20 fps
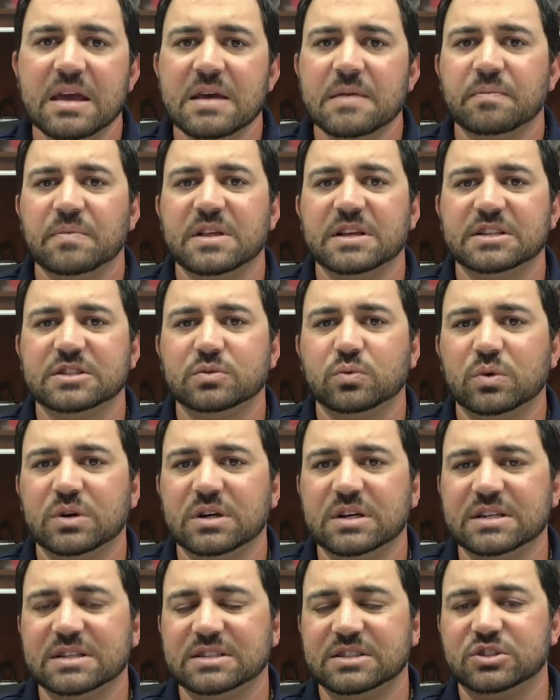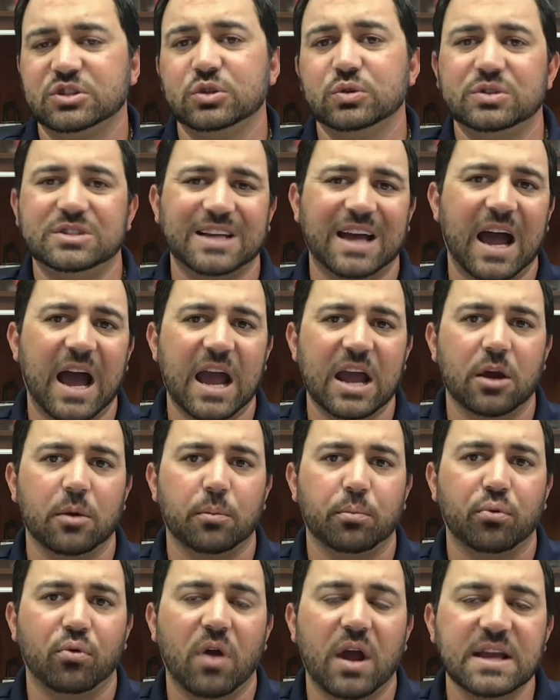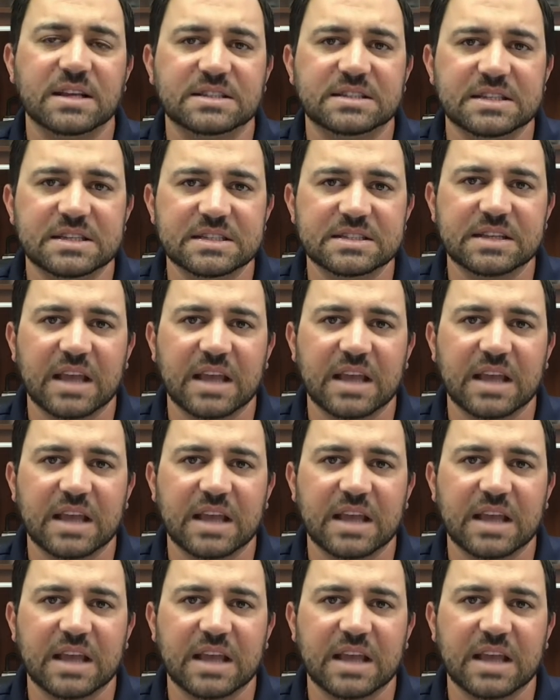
This was due to higher prices